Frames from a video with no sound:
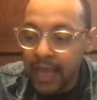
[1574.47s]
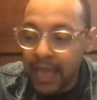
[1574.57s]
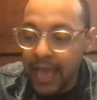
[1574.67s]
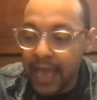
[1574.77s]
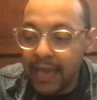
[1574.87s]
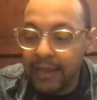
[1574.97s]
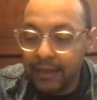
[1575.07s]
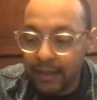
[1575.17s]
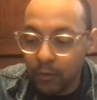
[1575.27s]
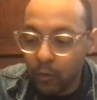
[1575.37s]

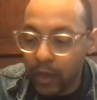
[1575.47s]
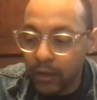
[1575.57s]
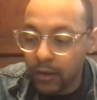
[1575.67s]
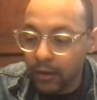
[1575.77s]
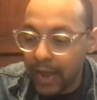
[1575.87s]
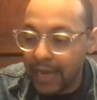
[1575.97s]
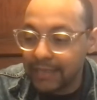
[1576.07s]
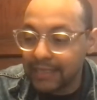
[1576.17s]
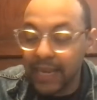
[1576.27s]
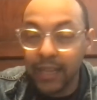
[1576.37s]
And whether I
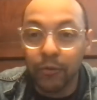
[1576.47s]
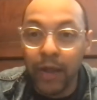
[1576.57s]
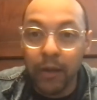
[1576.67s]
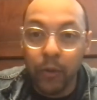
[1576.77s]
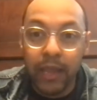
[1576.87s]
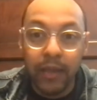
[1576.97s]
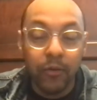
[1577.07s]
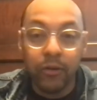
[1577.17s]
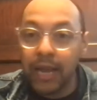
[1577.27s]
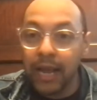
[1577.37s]
said it the right way
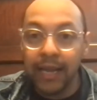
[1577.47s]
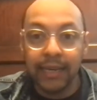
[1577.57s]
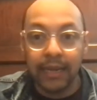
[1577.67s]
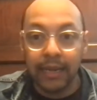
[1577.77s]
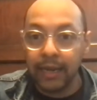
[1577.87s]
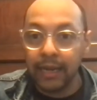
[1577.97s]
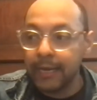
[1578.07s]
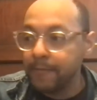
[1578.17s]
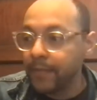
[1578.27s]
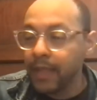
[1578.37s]
or not,
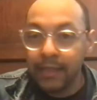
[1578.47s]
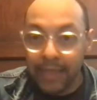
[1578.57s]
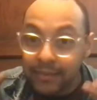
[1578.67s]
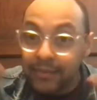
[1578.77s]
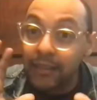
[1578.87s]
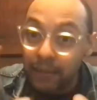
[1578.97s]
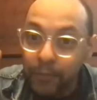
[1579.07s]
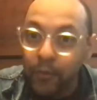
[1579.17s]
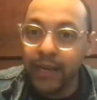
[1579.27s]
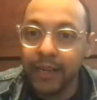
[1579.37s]
that's not the
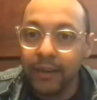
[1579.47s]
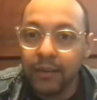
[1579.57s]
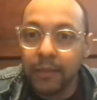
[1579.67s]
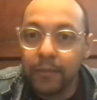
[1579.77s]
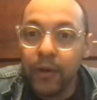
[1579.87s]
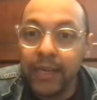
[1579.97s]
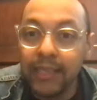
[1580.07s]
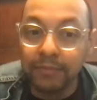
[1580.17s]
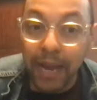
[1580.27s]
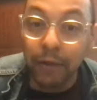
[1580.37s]
point here. The point
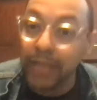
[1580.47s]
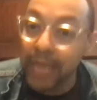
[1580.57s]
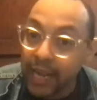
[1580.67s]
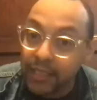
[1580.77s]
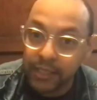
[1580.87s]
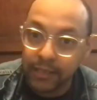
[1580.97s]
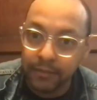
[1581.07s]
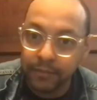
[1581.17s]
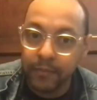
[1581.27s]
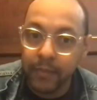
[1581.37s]
is my reaction
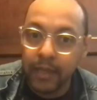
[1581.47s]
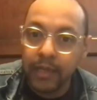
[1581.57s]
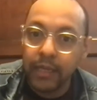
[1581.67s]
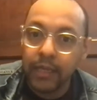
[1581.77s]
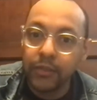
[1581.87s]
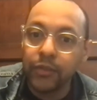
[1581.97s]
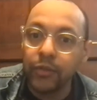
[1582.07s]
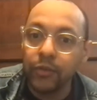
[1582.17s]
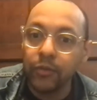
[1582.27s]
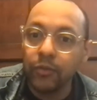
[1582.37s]

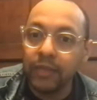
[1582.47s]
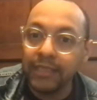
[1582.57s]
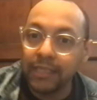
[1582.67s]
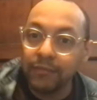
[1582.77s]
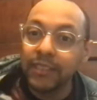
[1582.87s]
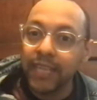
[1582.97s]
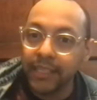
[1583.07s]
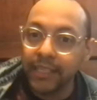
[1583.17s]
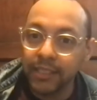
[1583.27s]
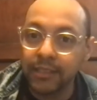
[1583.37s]
to these
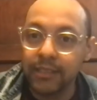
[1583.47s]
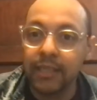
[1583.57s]
invitations.